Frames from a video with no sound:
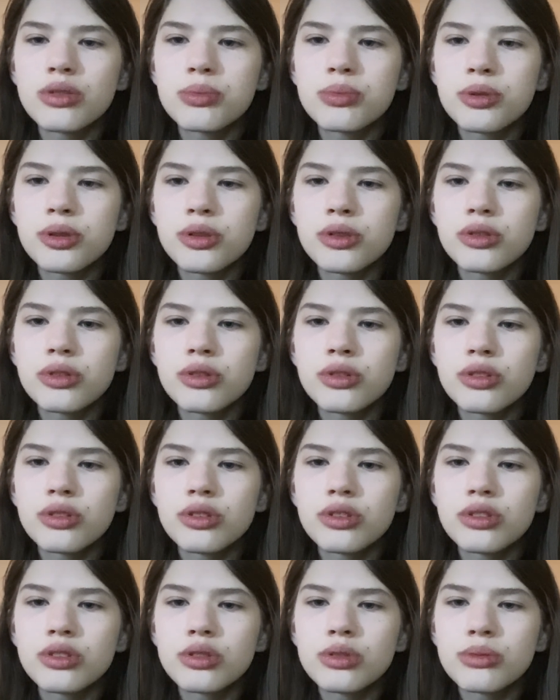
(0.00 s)
to
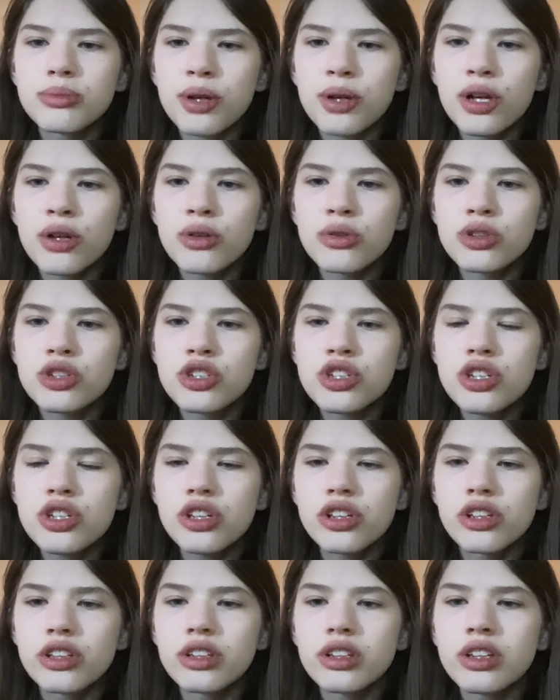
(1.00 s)

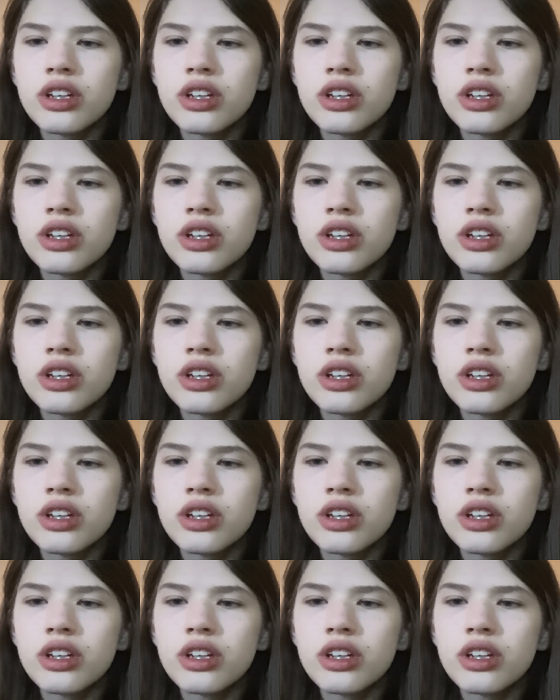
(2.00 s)
procure